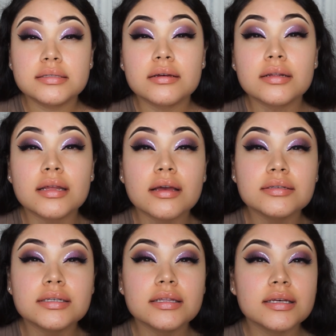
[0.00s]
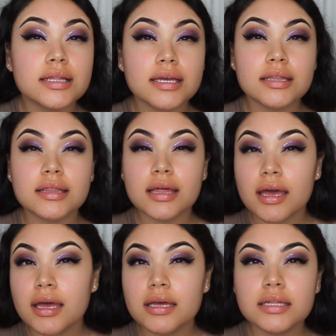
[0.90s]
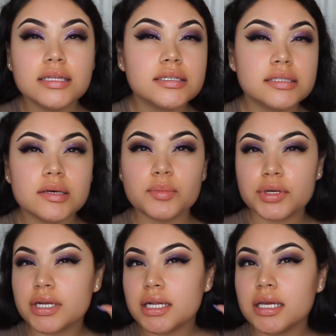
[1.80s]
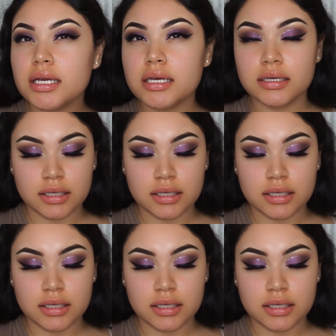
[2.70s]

So now it should look like that. It looks so pretty.